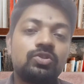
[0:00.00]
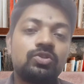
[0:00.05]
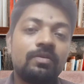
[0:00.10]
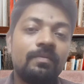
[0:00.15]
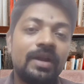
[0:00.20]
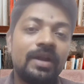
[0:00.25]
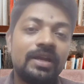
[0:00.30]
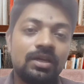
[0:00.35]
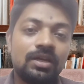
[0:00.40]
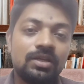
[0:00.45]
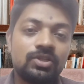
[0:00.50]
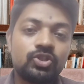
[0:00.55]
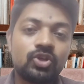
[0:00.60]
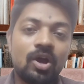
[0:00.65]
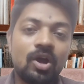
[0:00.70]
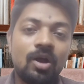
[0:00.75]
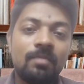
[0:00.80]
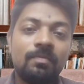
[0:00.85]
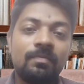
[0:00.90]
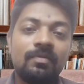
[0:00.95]
a medical
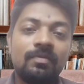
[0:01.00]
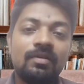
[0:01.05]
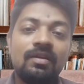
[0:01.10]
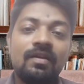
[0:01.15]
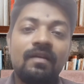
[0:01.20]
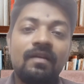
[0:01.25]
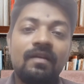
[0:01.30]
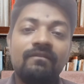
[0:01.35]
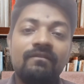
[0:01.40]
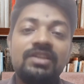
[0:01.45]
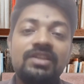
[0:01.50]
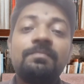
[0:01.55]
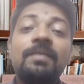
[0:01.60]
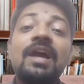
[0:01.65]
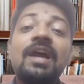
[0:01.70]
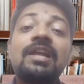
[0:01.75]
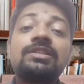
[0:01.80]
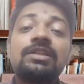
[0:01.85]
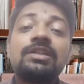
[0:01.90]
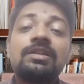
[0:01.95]
shop, which
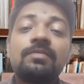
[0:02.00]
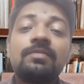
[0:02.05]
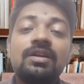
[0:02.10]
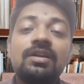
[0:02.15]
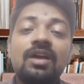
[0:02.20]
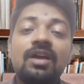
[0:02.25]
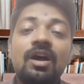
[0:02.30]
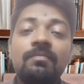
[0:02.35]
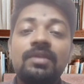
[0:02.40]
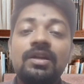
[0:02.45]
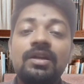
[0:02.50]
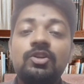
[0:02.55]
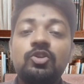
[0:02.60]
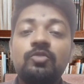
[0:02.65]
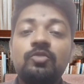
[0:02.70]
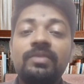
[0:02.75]
paracetamol tablet to